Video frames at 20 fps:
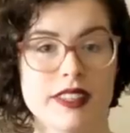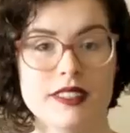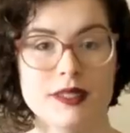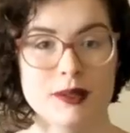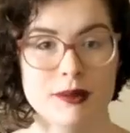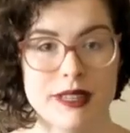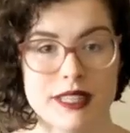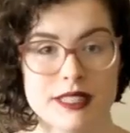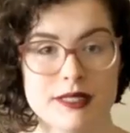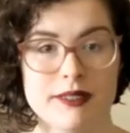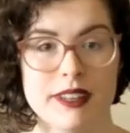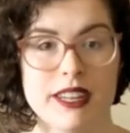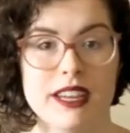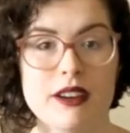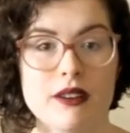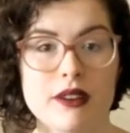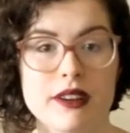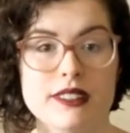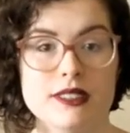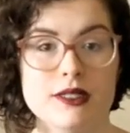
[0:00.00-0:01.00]
This week's
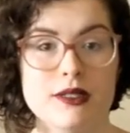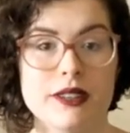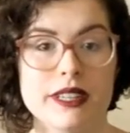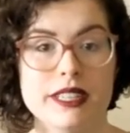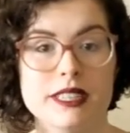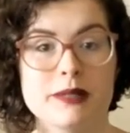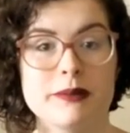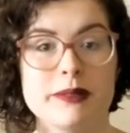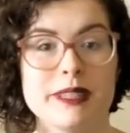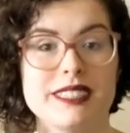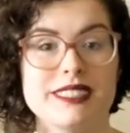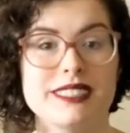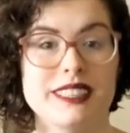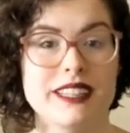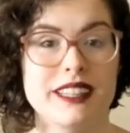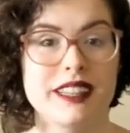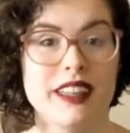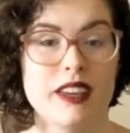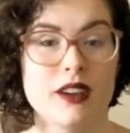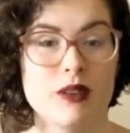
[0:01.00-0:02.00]
video is going to be
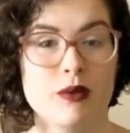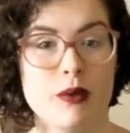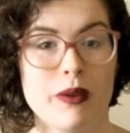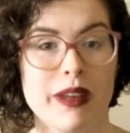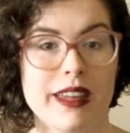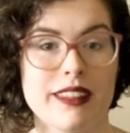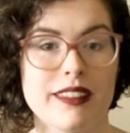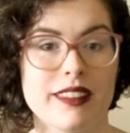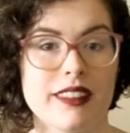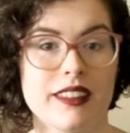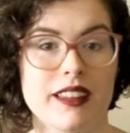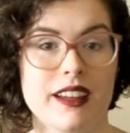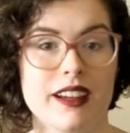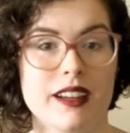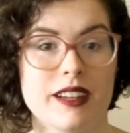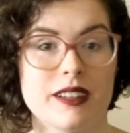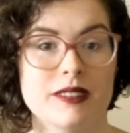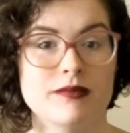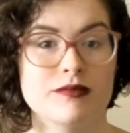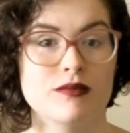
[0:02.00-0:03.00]
dealing with
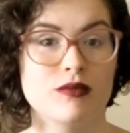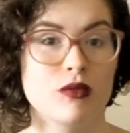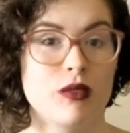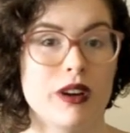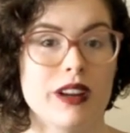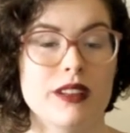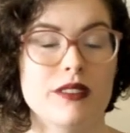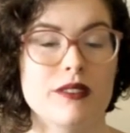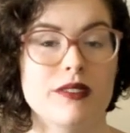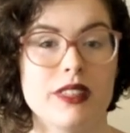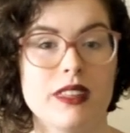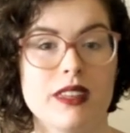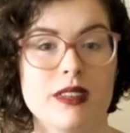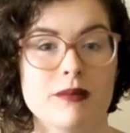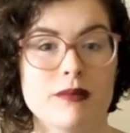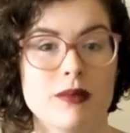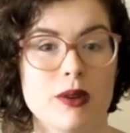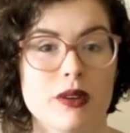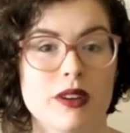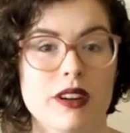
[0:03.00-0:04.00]
one of the
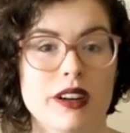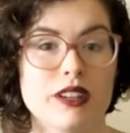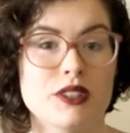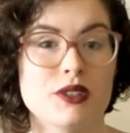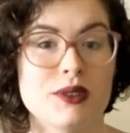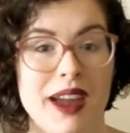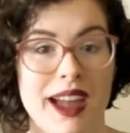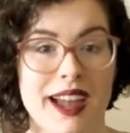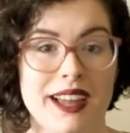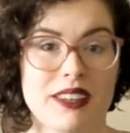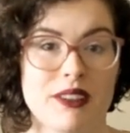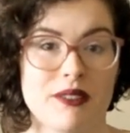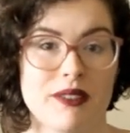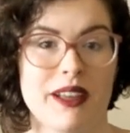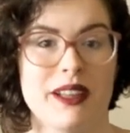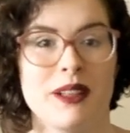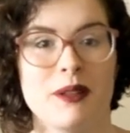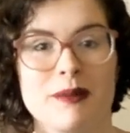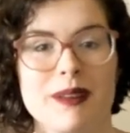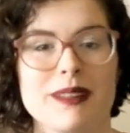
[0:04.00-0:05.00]
more attractive
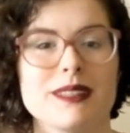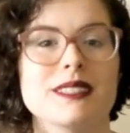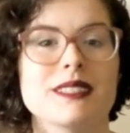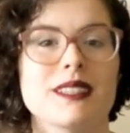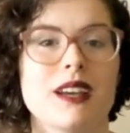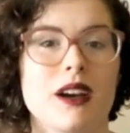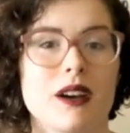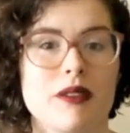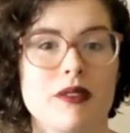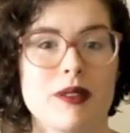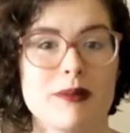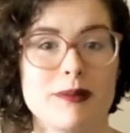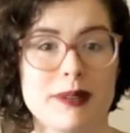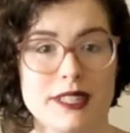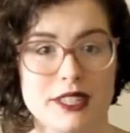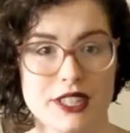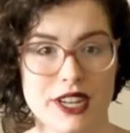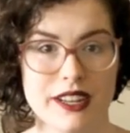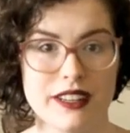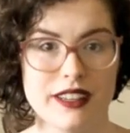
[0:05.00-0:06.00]
elements of the
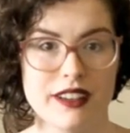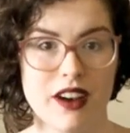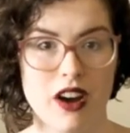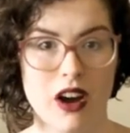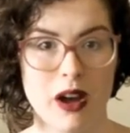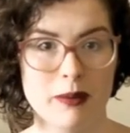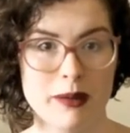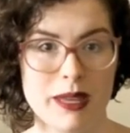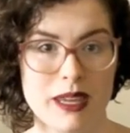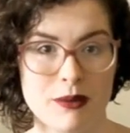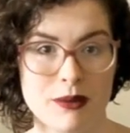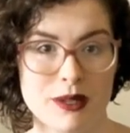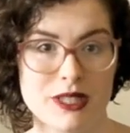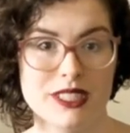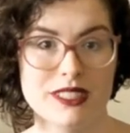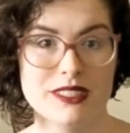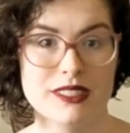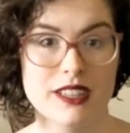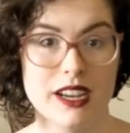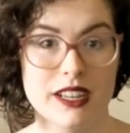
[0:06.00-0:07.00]
BJD hobby, which
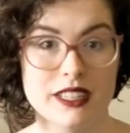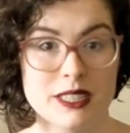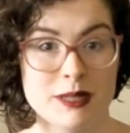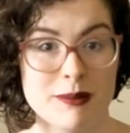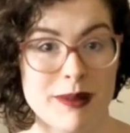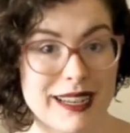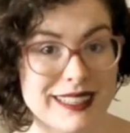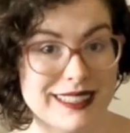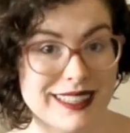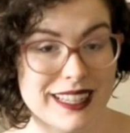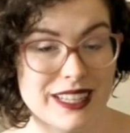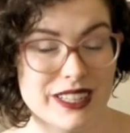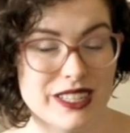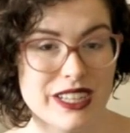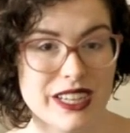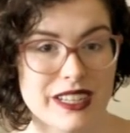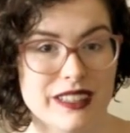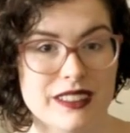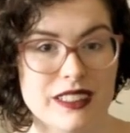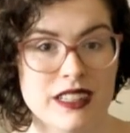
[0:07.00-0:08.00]
is
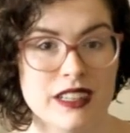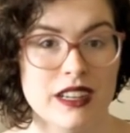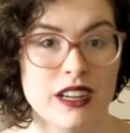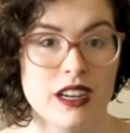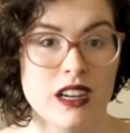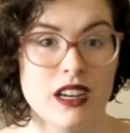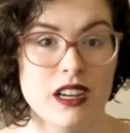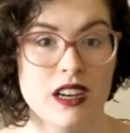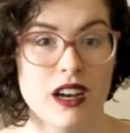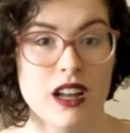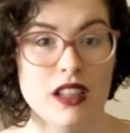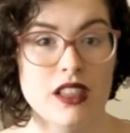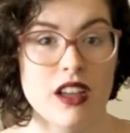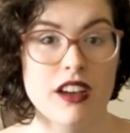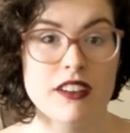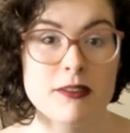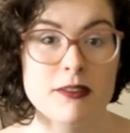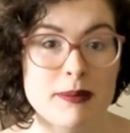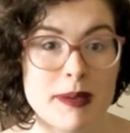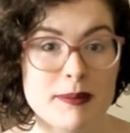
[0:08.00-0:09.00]
customization. A
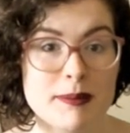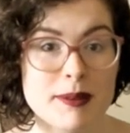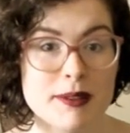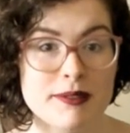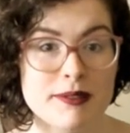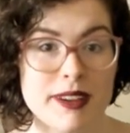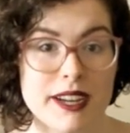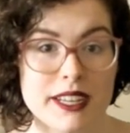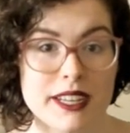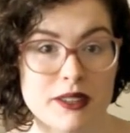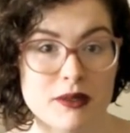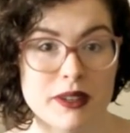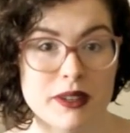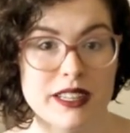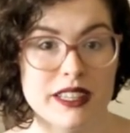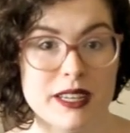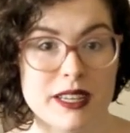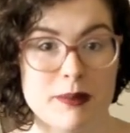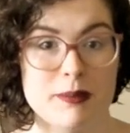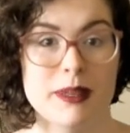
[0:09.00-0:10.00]
lot of people find it
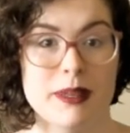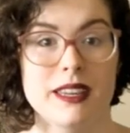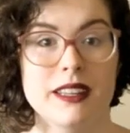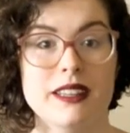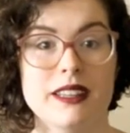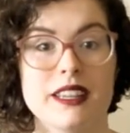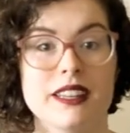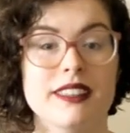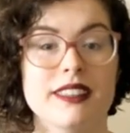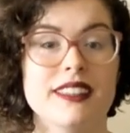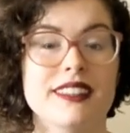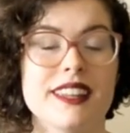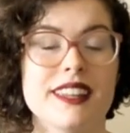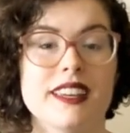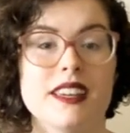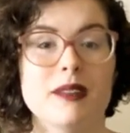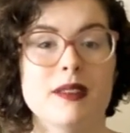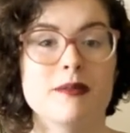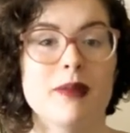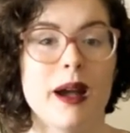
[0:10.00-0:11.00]
really appealing that they
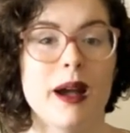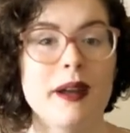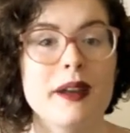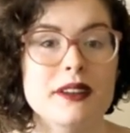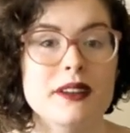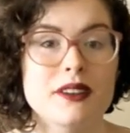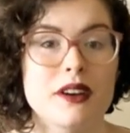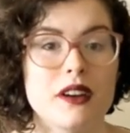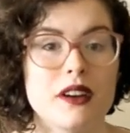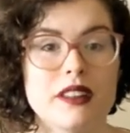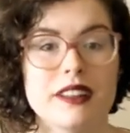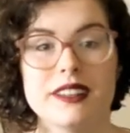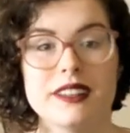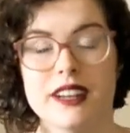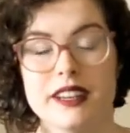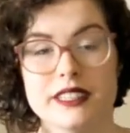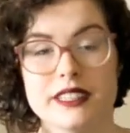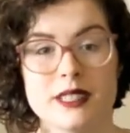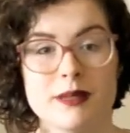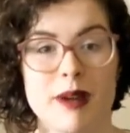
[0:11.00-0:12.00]
can buy a doll and
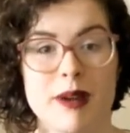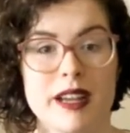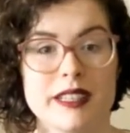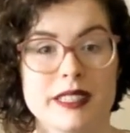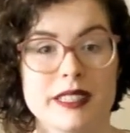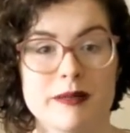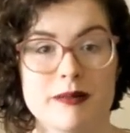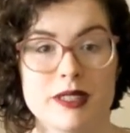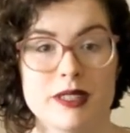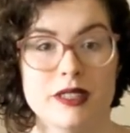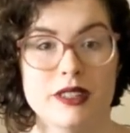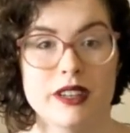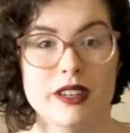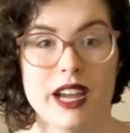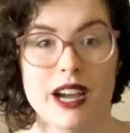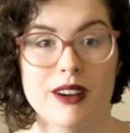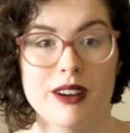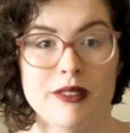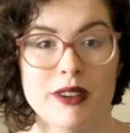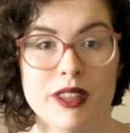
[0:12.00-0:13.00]
customize them to look
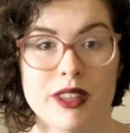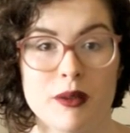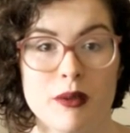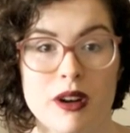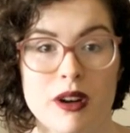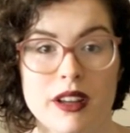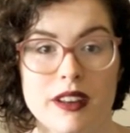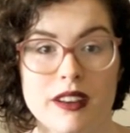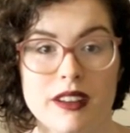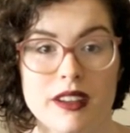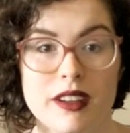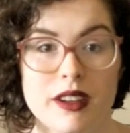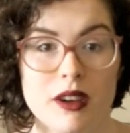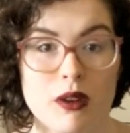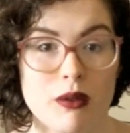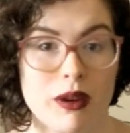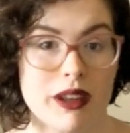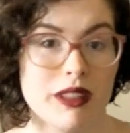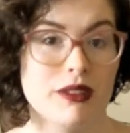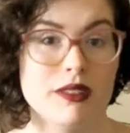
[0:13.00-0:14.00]
however they want,
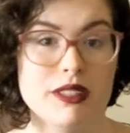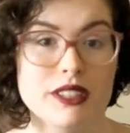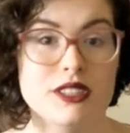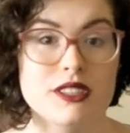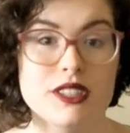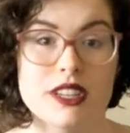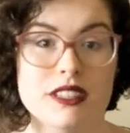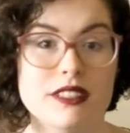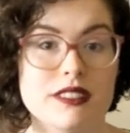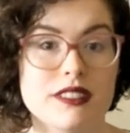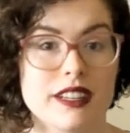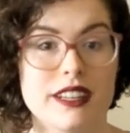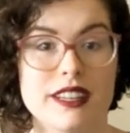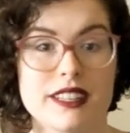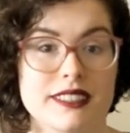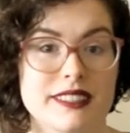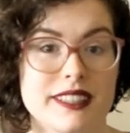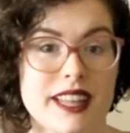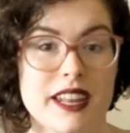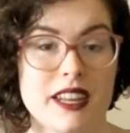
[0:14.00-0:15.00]
whether it's just an
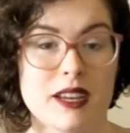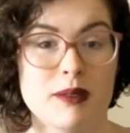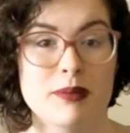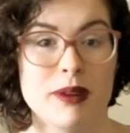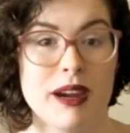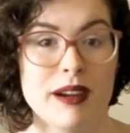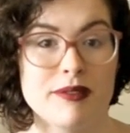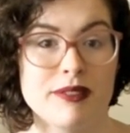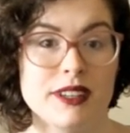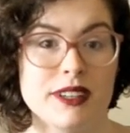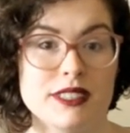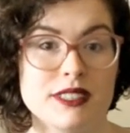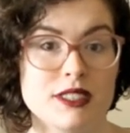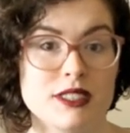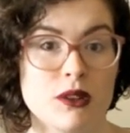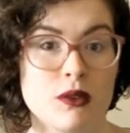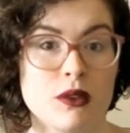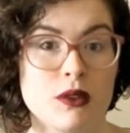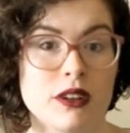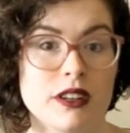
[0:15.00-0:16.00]
aesthetic preference
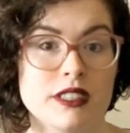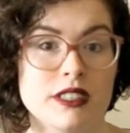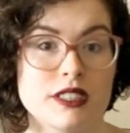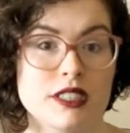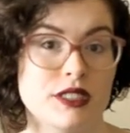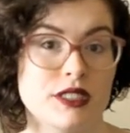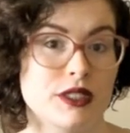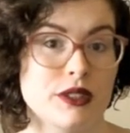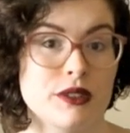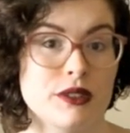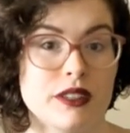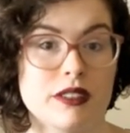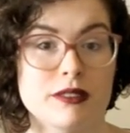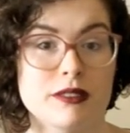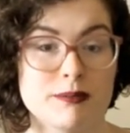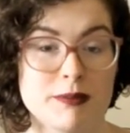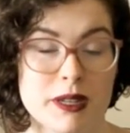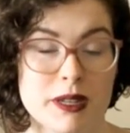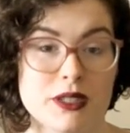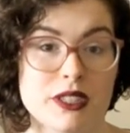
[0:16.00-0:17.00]
or to suit
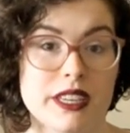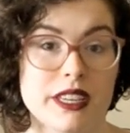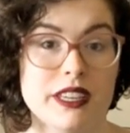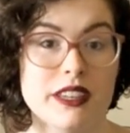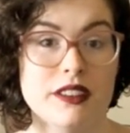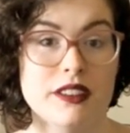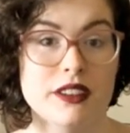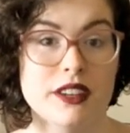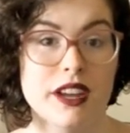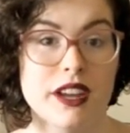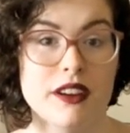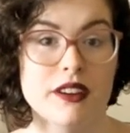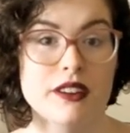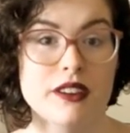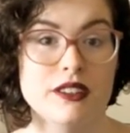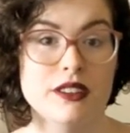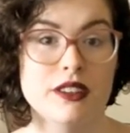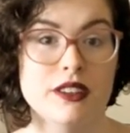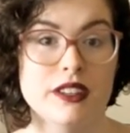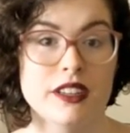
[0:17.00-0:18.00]
a particular
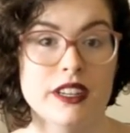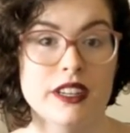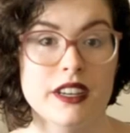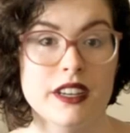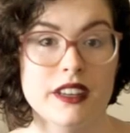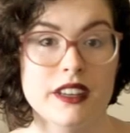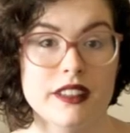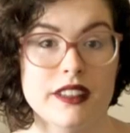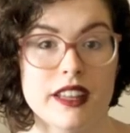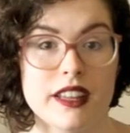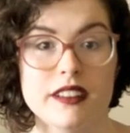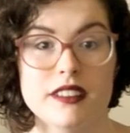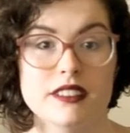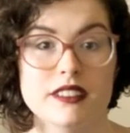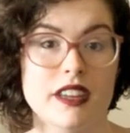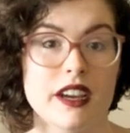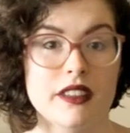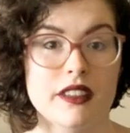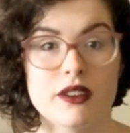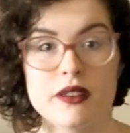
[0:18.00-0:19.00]
character that is
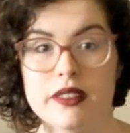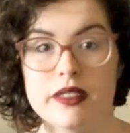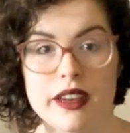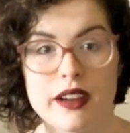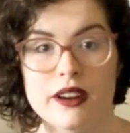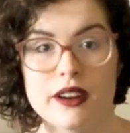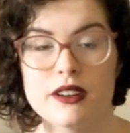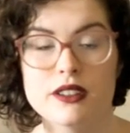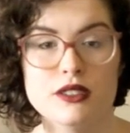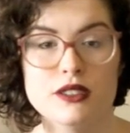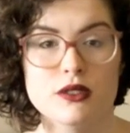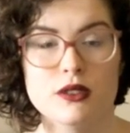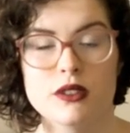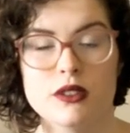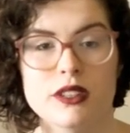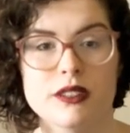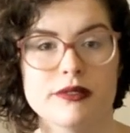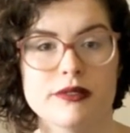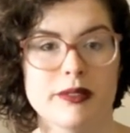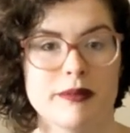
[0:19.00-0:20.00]
either theirs
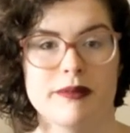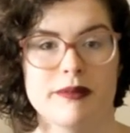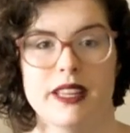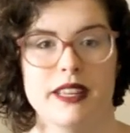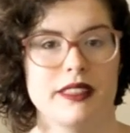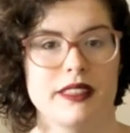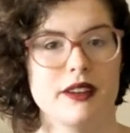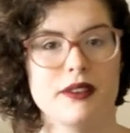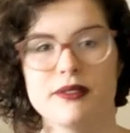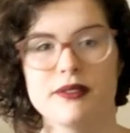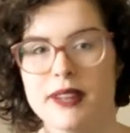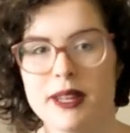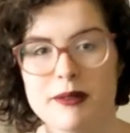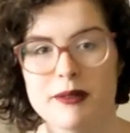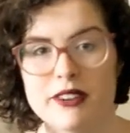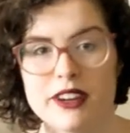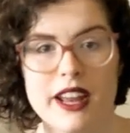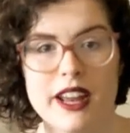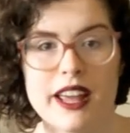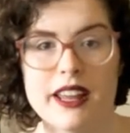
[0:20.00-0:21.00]
or from like their
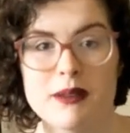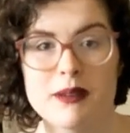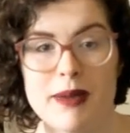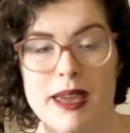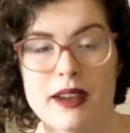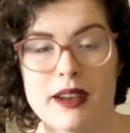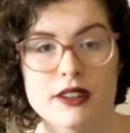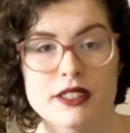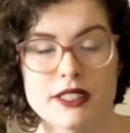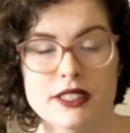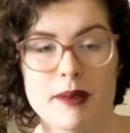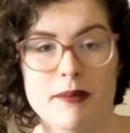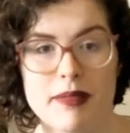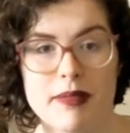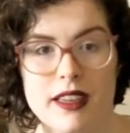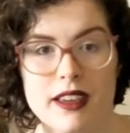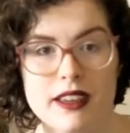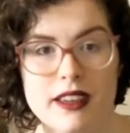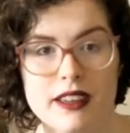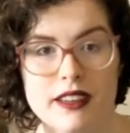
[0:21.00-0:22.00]
favorite anime or
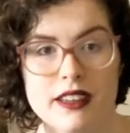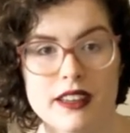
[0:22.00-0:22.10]
something.